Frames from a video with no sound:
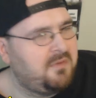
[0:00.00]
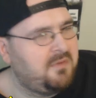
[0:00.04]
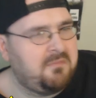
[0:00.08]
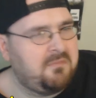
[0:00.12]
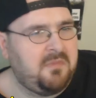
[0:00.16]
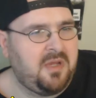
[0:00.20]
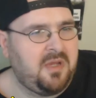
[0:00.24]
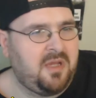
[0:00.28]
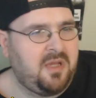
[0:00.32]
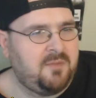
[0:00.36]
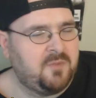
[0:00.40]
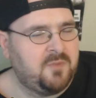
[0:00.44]

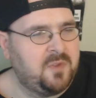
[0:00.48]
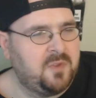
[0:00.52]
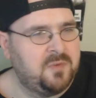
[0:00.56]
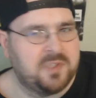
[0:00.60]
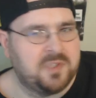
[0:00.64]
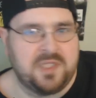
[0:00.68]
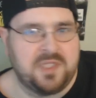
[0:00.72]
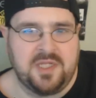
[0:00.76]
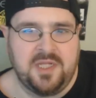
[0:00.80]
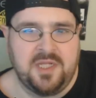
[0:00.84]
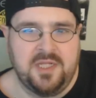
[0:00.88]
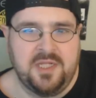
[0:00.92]
My mom
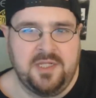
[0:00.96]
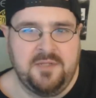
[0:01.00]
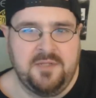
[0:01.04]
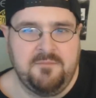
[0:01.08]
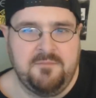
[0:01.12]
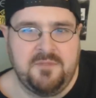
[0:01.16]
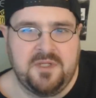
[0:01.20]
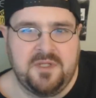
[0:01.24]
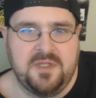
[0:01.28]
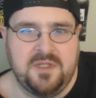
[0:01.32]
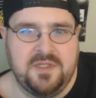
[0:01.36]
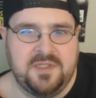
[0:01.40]
used to get
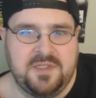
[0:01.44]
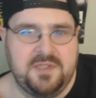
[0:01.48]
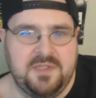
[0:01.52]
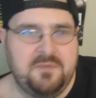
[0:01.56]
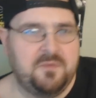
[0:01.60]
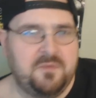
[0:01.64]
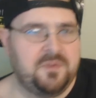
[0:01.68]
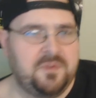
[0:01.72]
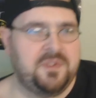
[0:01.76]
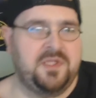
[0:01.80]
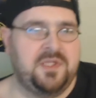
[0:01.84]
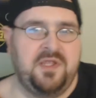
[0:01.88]
it because
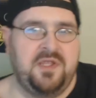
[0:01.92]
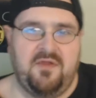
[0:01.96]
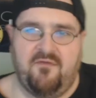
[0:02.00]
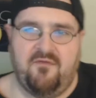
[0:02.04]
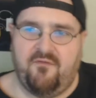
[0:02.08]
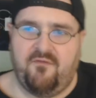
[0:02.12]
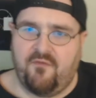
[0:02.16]
it was the